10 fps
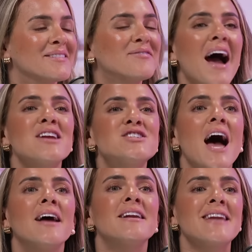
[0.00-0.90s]
Fat and
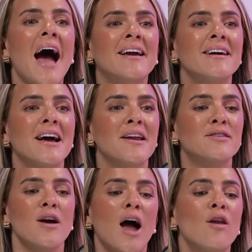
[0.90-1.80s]
shattered and knackered, and I,
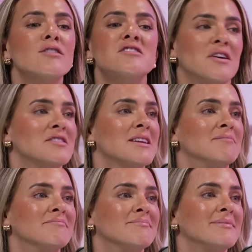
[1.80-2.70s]
d- I look
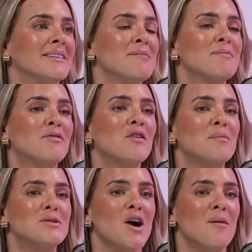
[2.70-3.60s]
disgusting in my
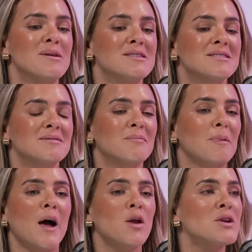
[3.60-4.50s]
fluffy pajamas
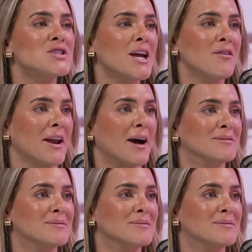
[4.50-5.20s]
I don't want to shag you right now.